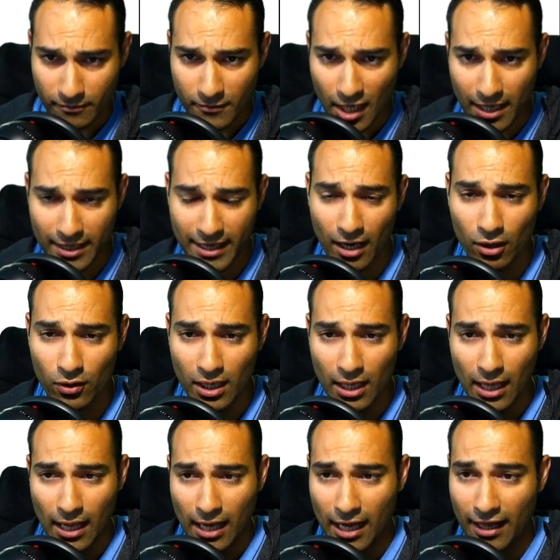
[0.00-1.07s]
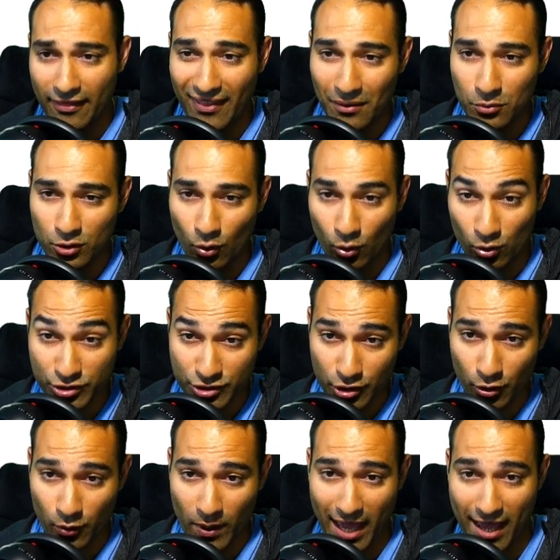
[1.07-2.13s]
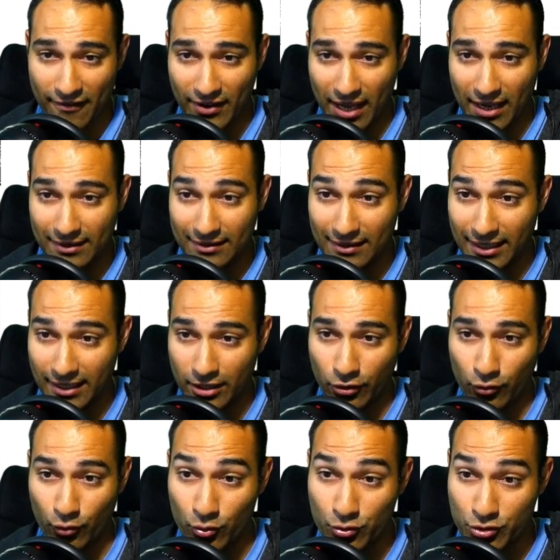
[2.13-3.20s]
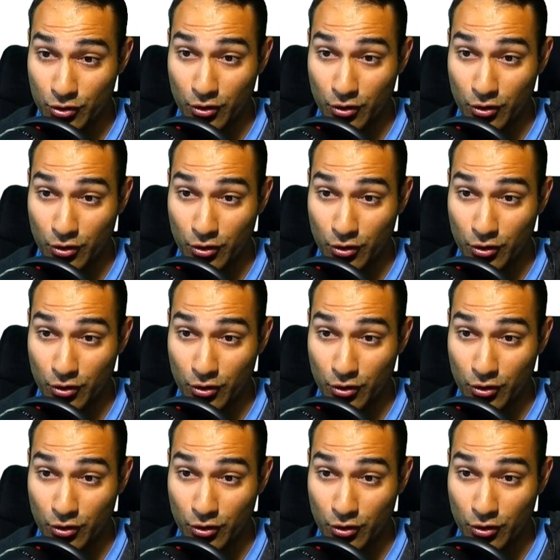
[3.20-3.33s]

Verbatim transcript: Now, uh, that will also have a link through to your